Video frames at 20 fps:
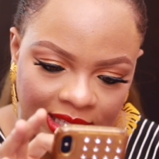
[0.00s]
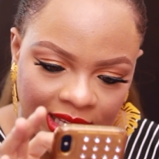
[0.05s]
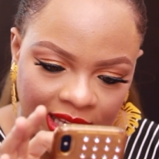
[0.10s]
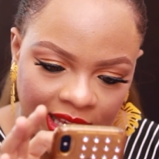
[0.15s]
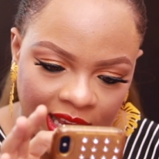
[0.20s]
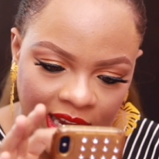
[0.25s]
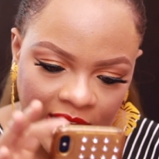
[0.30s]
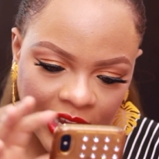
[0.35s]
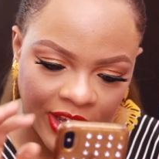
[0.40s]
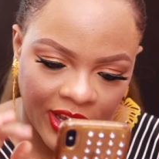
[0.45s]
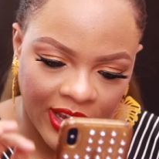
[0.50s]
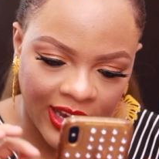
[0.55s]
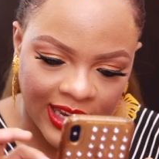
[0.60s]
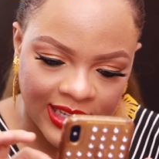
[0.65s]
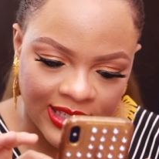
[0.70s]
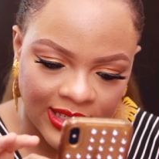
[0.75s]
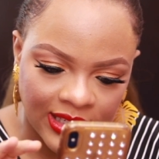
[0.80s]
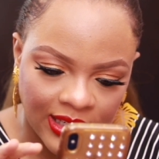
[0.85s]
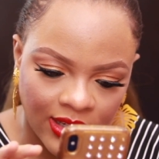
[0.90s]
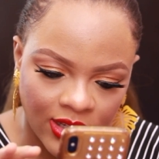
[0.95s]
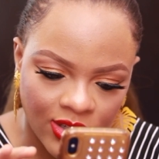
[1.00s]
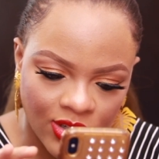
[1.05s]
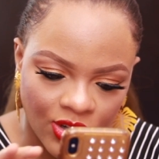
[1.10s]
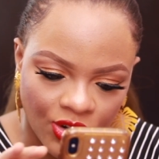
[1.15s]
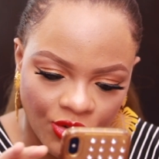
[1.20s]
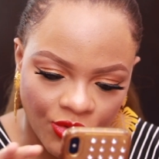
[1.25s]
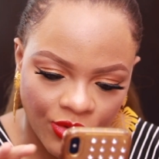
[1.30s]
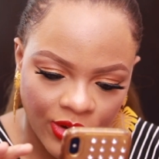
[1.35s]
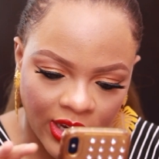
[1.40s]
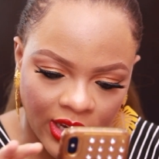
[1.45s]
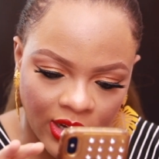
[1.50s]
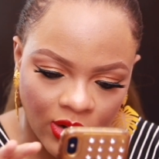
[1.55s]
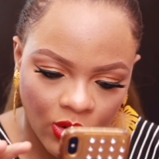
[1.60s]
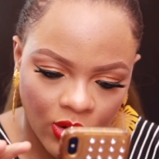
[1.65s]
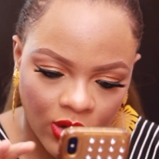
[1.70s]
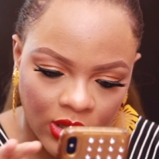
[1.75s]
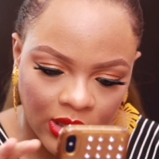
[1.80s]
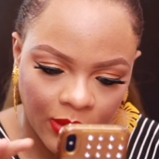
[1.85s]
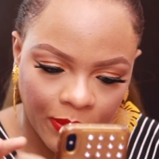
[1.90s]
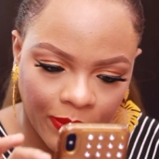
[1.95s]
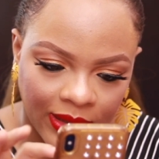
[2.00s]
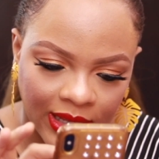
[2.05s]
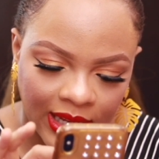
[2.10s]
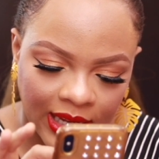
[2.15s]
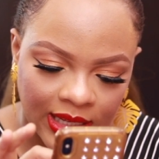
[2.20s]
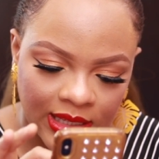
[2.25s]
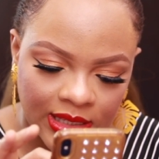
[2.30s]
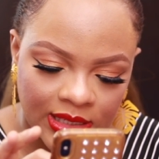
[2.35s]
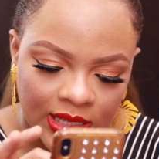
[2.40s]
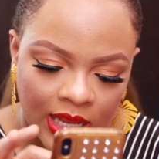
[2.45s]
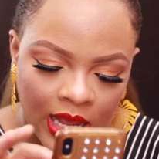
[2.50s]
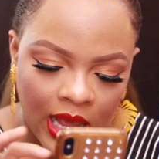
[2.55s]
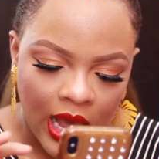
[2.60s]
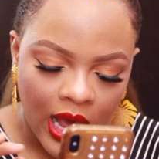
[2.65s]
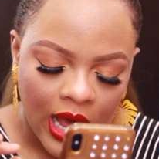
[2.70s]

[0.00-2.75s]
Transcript: here. Can you guys see this green on the plant?